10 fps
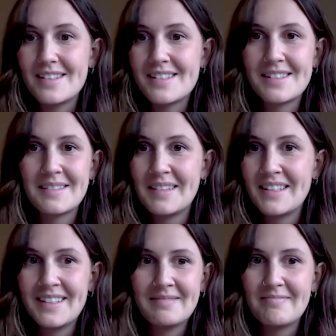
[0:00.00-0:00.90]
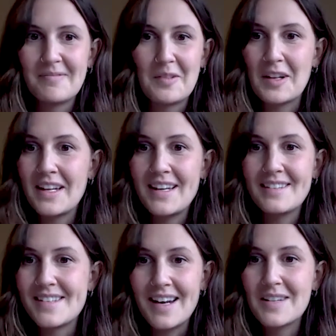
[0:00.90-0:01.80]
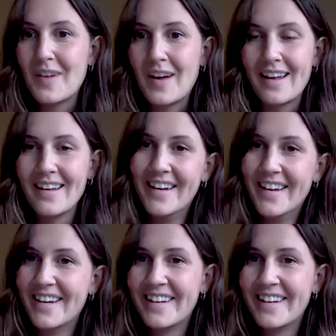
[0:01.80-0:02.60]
It's really satisfying.